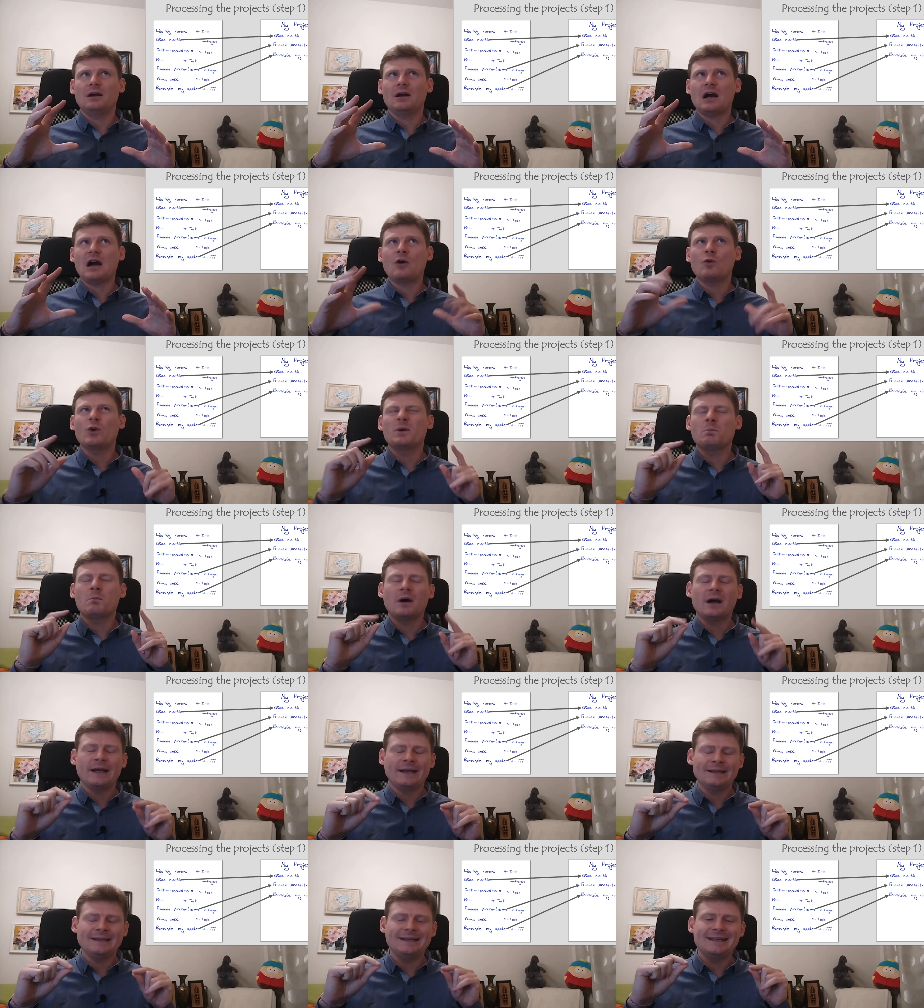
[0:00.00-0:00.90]
our
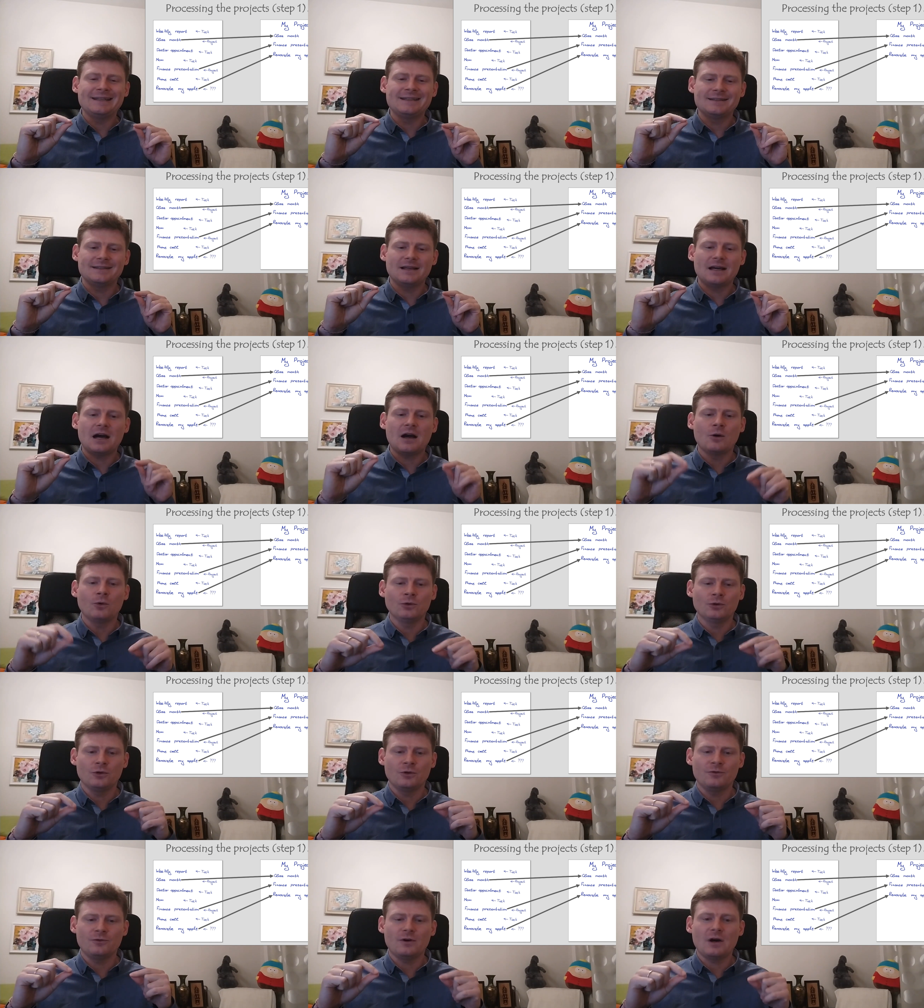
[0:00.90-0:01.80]
mind is
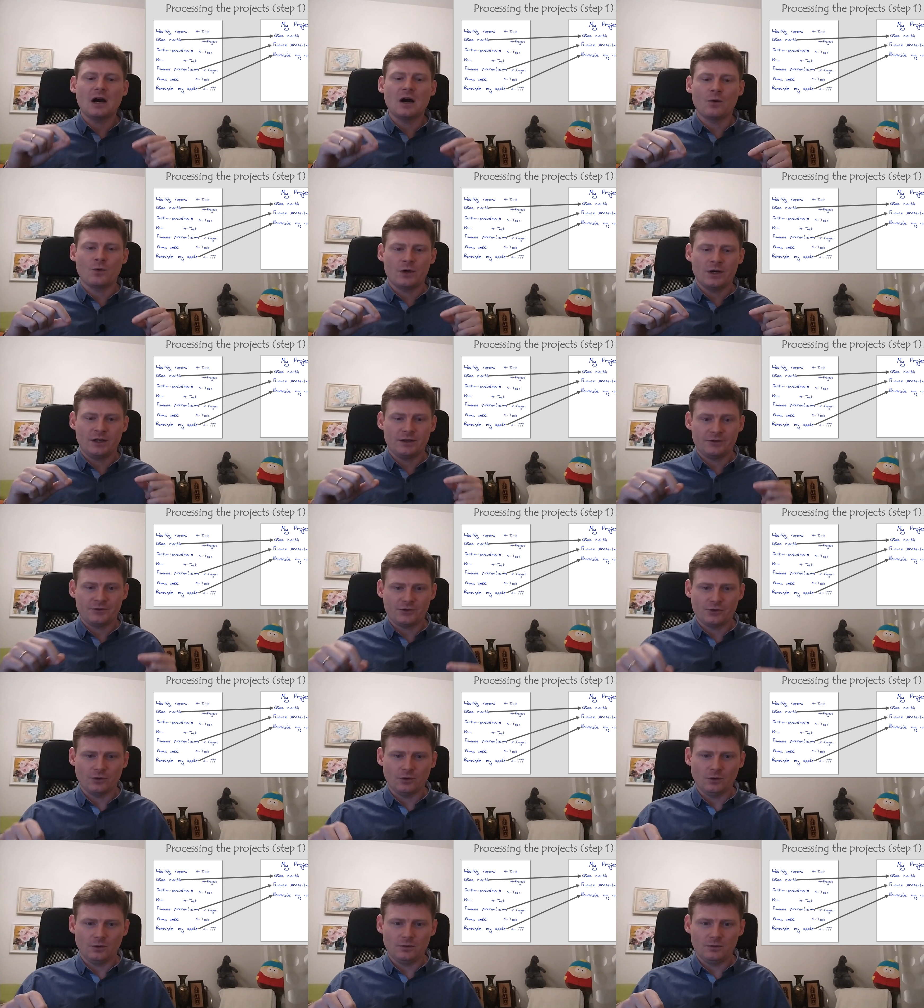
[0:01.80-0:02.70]
out of our
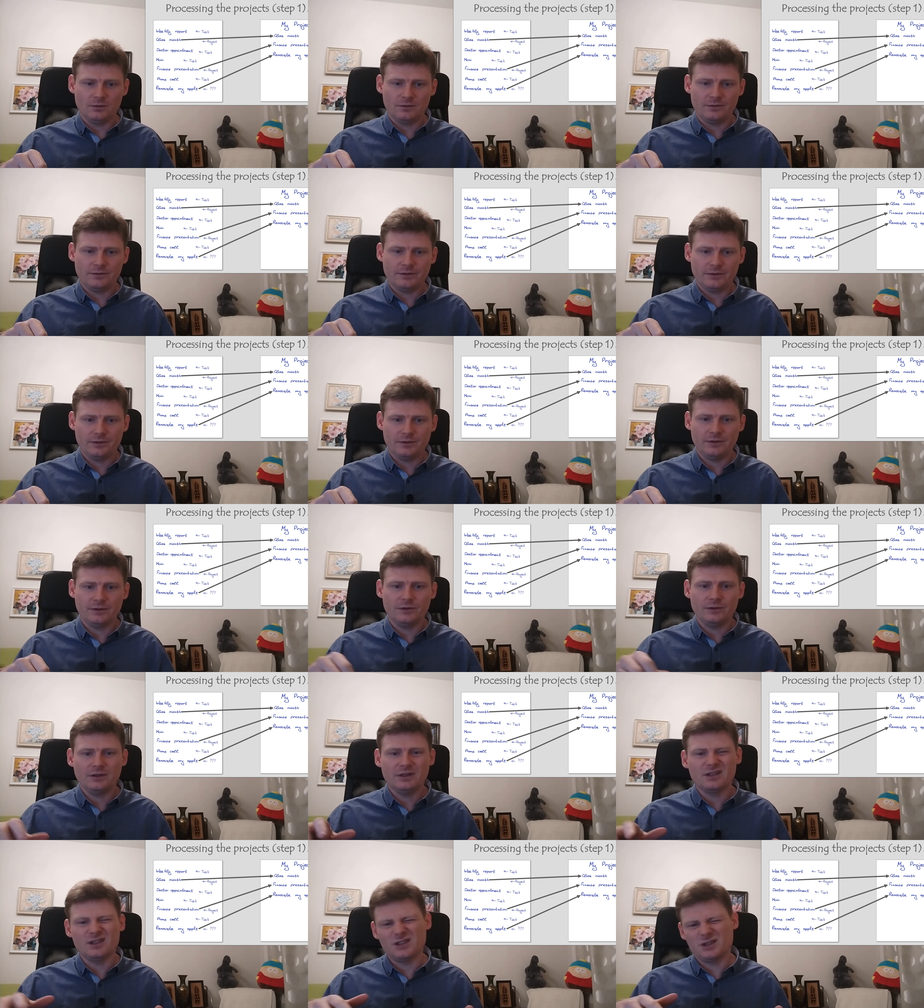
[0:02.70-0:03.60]
control.
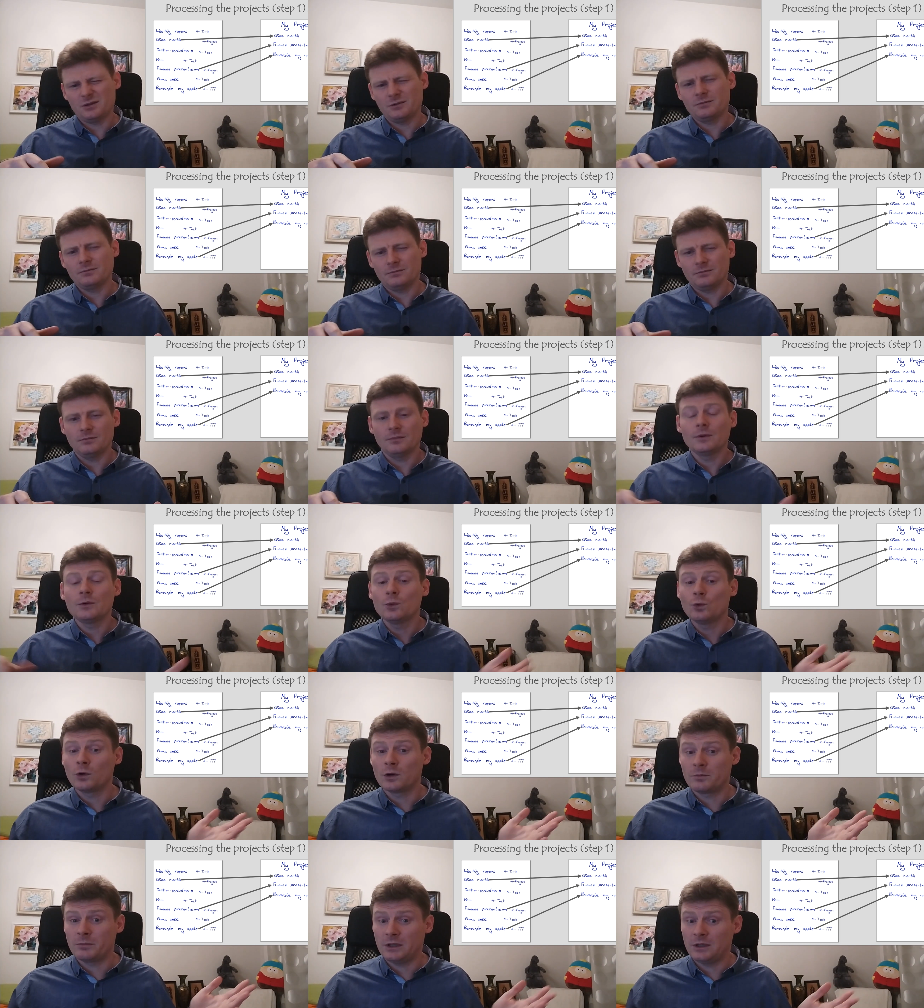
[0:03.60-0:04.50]
It is
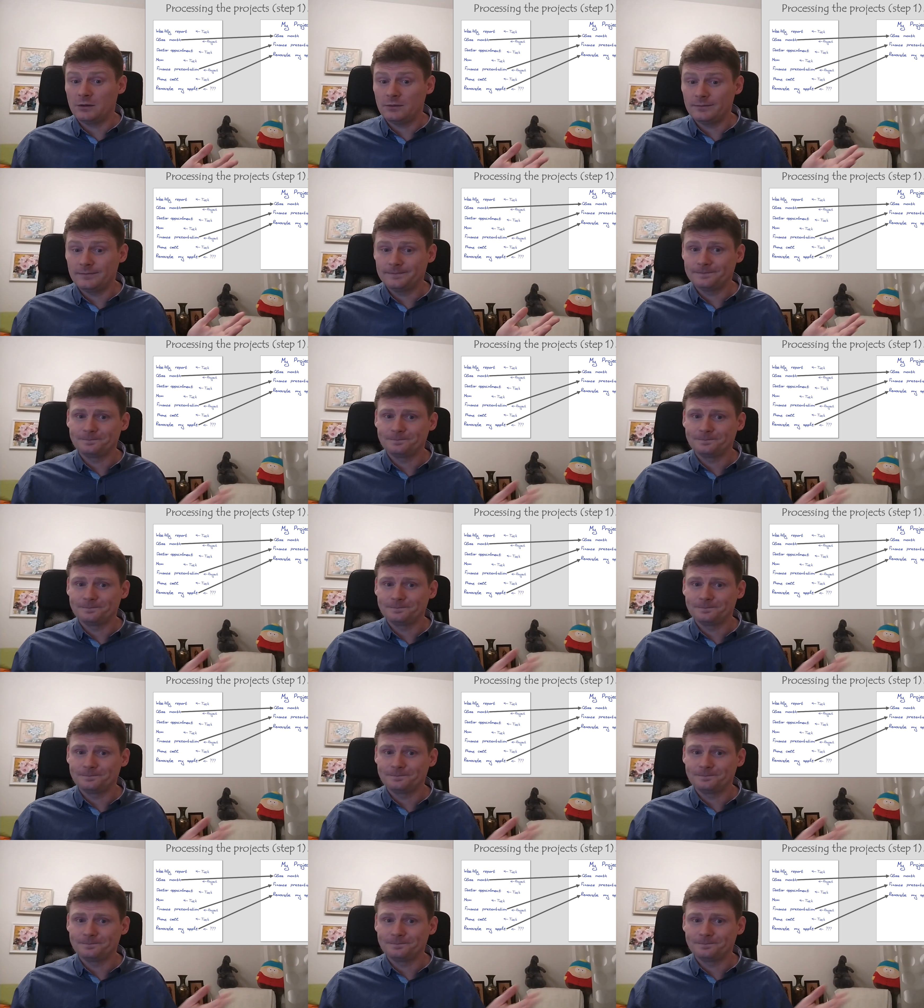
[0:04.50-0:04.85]
normal.